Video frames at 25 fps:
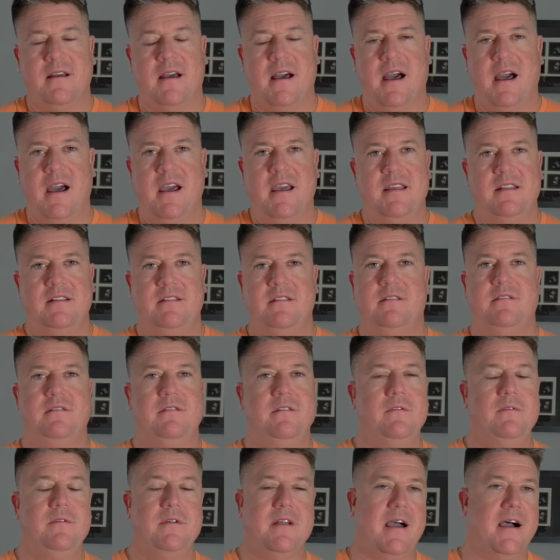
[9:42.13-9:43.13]
I
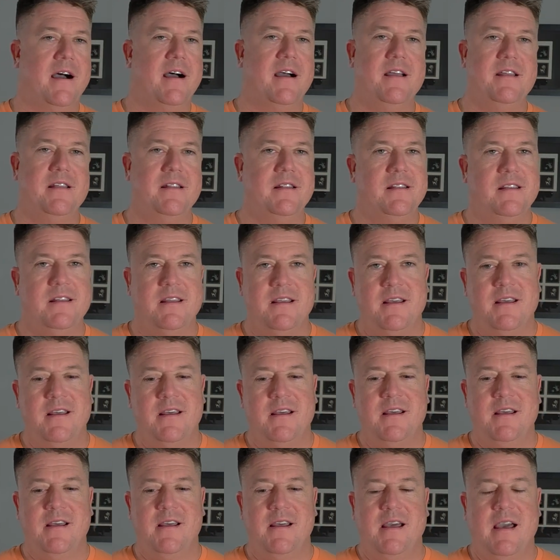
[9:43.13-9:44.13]
don't
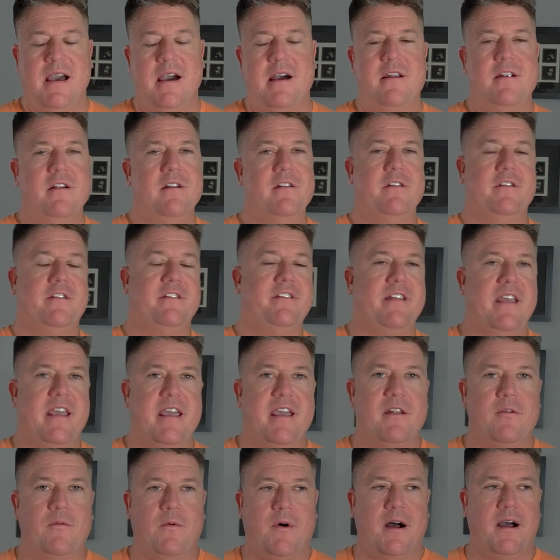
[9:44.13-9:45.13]

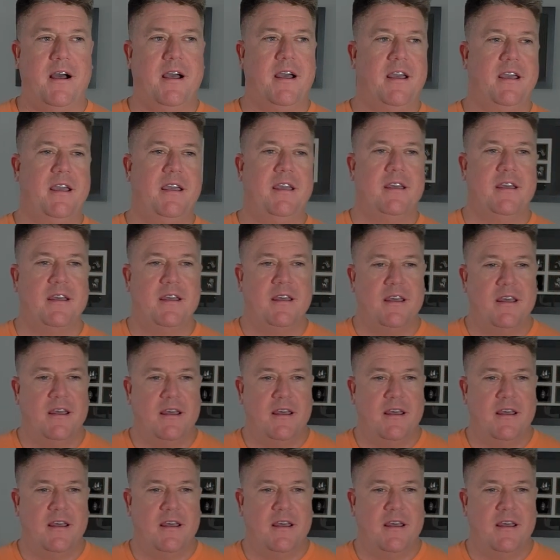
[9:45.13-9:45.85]
understand why